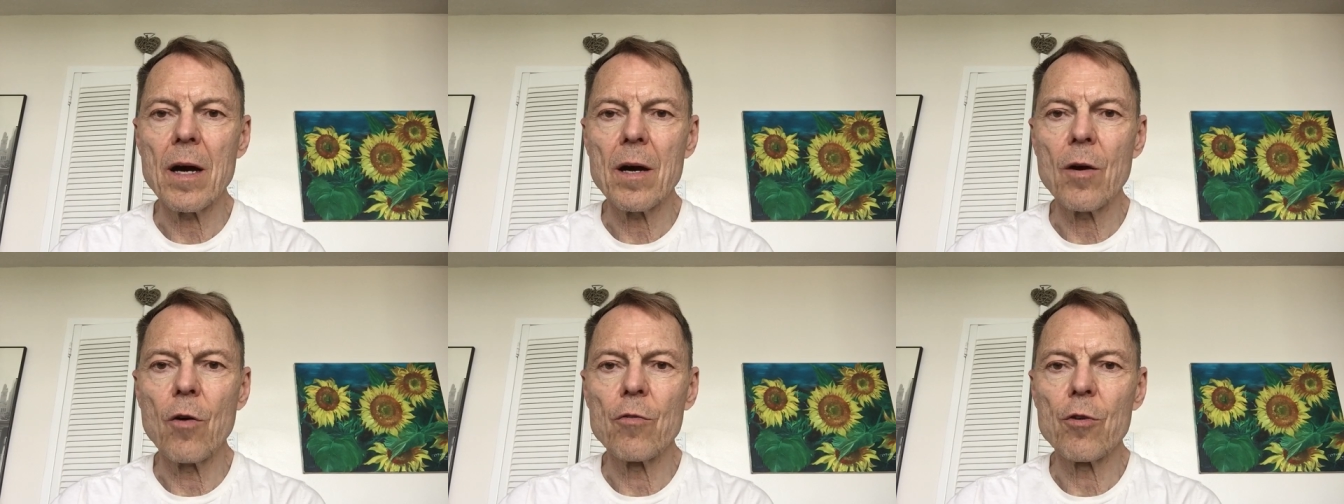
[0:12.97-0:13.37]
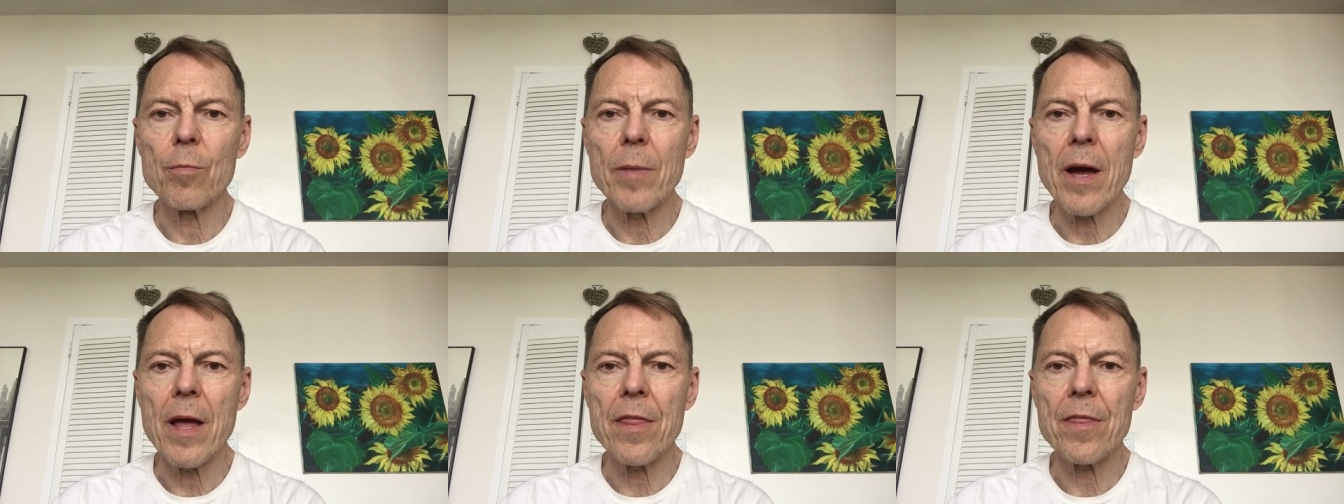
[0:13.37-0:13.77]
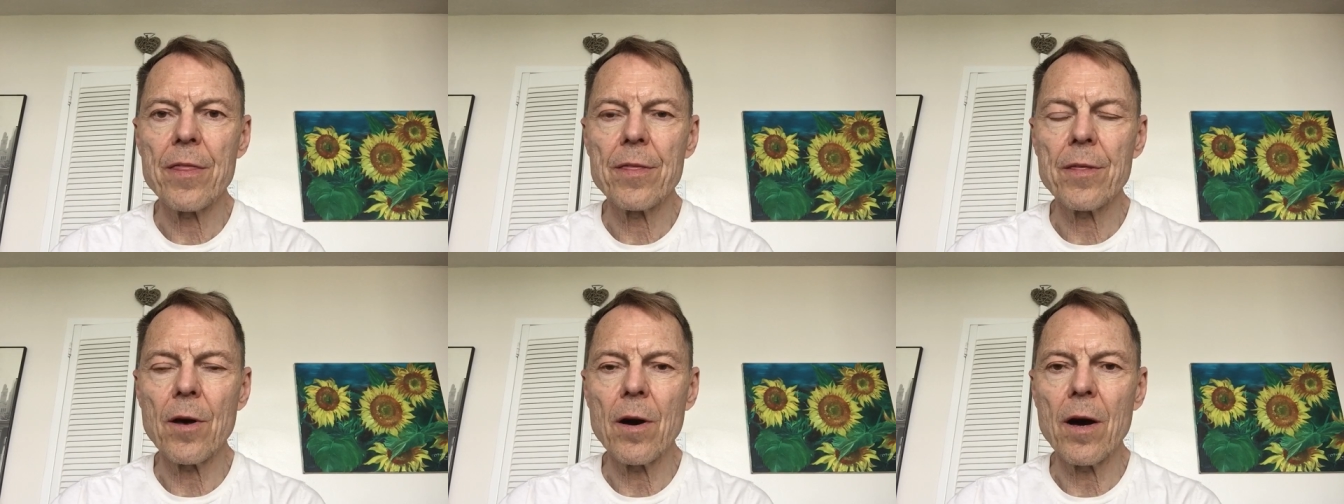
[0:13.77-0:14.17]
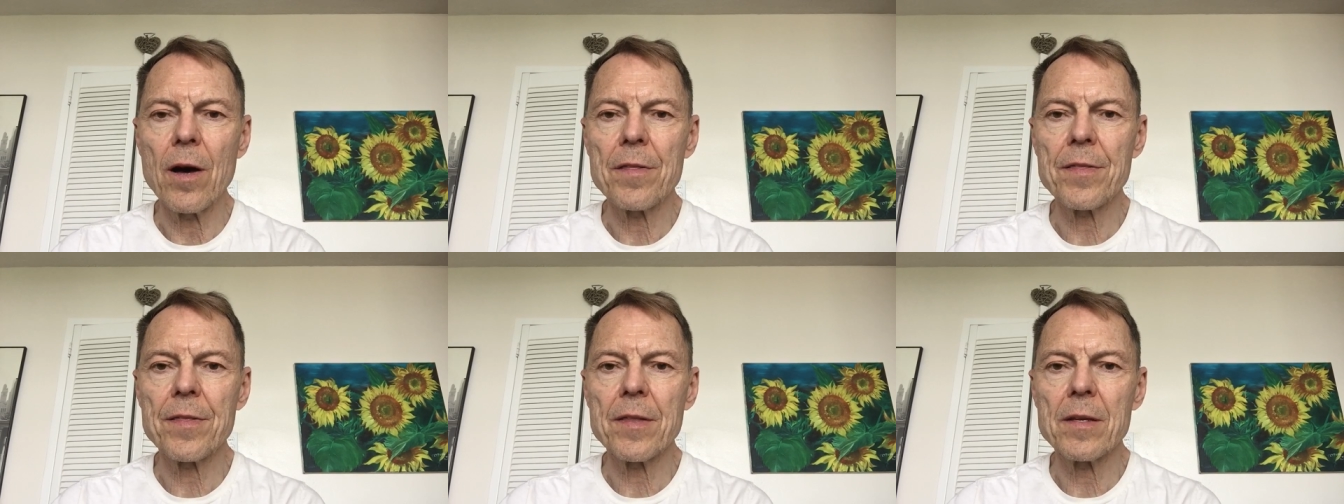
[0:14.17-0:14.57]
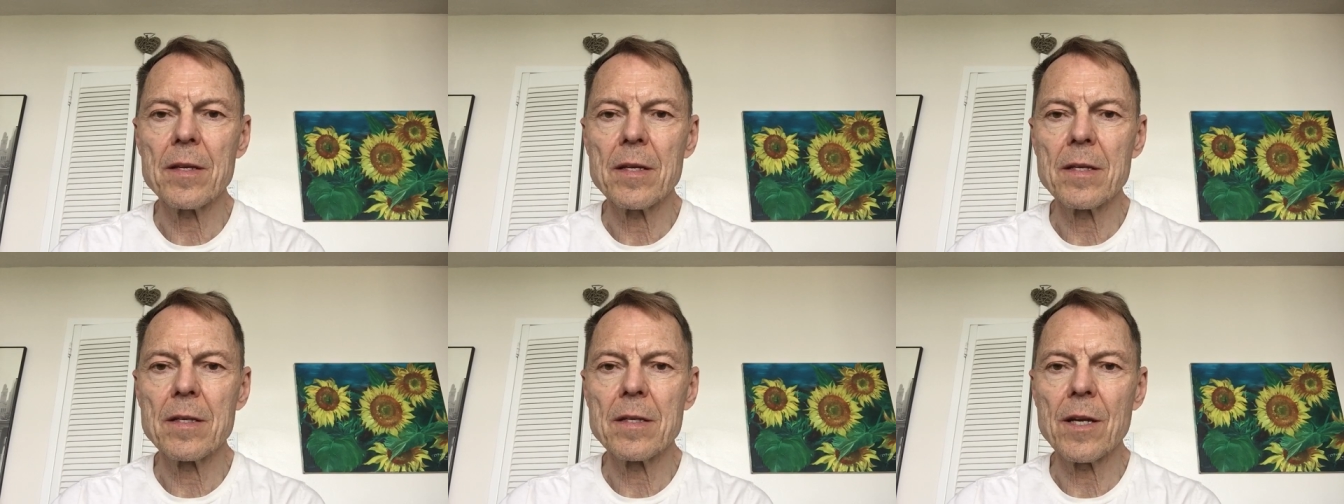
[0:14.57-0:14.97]
over my Thoth
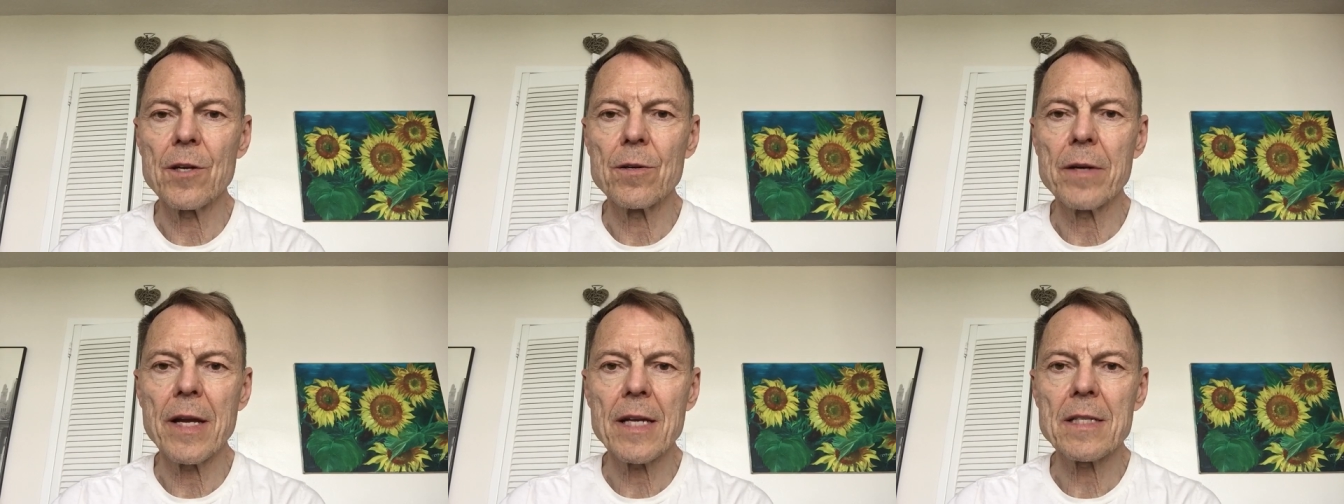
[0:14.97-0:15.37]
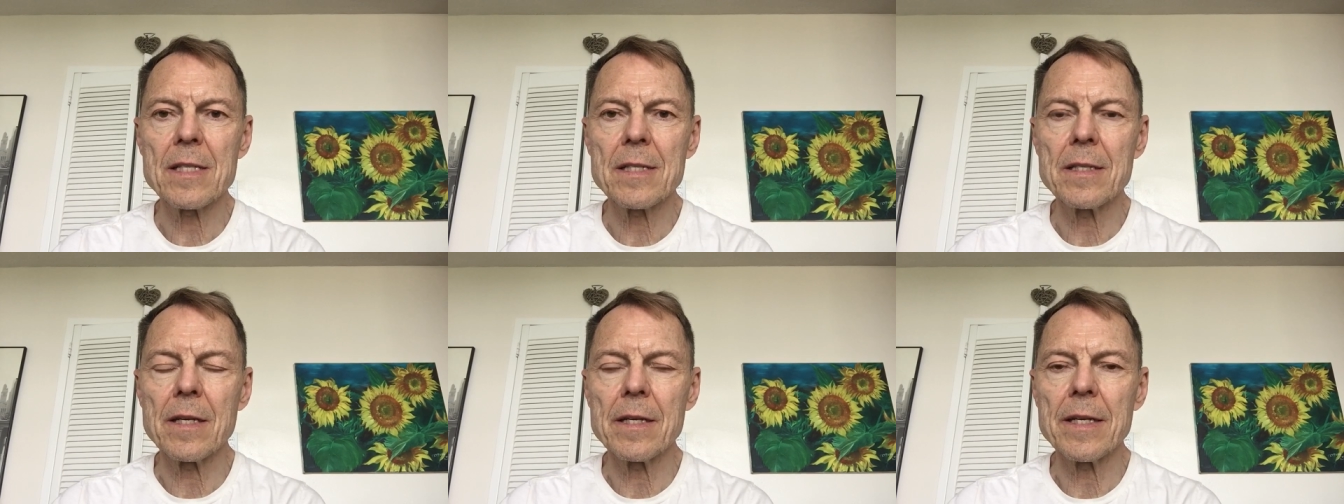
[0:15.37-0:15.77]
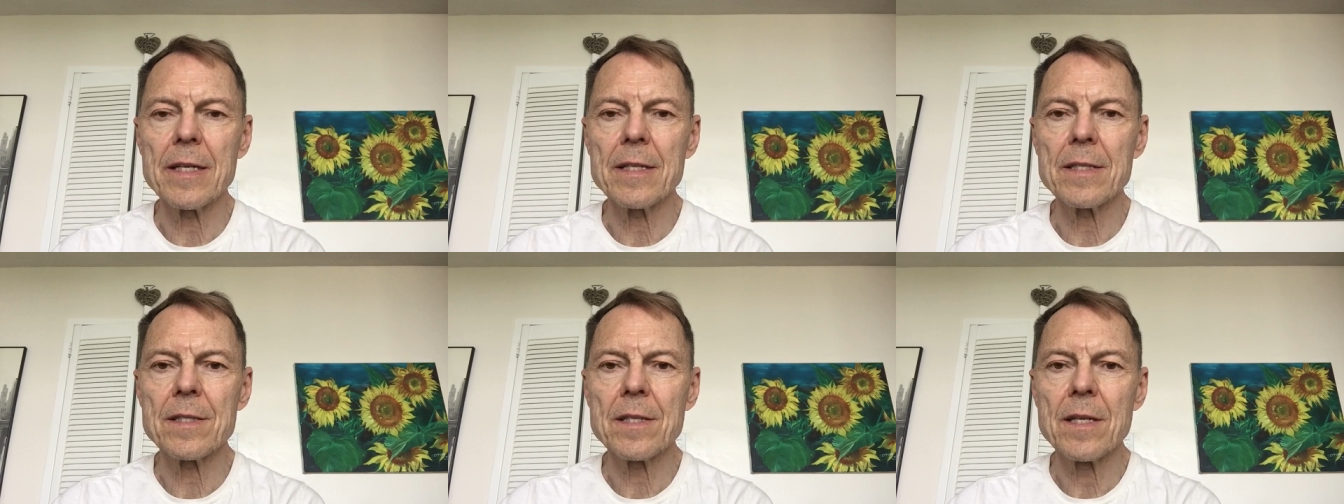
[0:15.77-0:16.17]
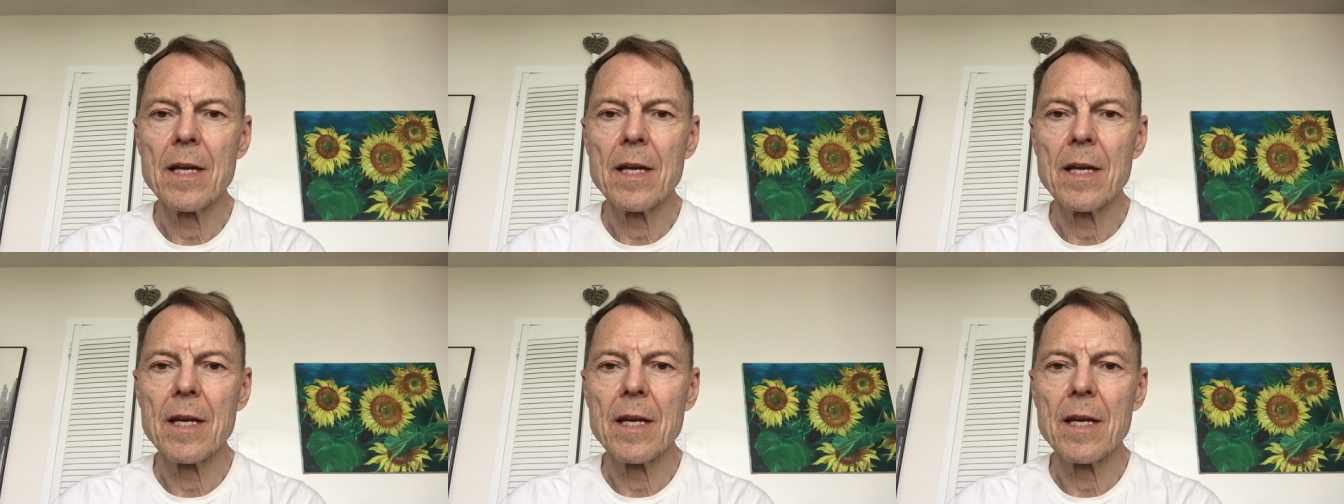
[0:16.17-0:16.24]
Tarot deck studies.